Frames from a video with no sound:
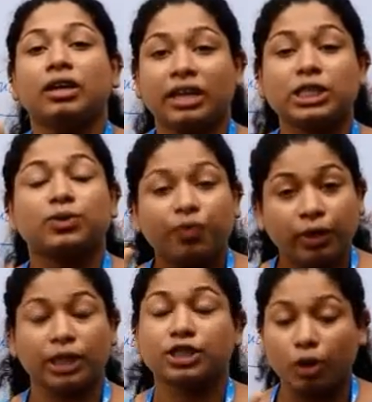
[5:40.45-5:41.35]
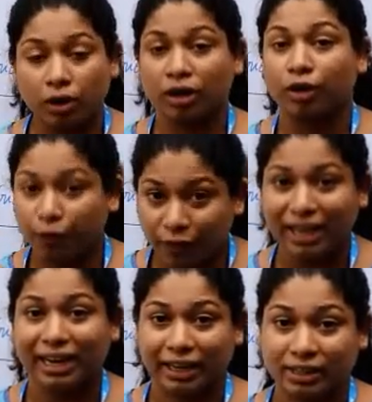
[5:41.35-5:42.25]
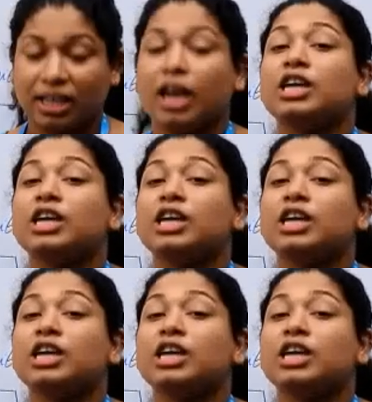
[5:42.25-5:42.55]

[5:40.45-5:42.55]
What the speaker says: his or her feelings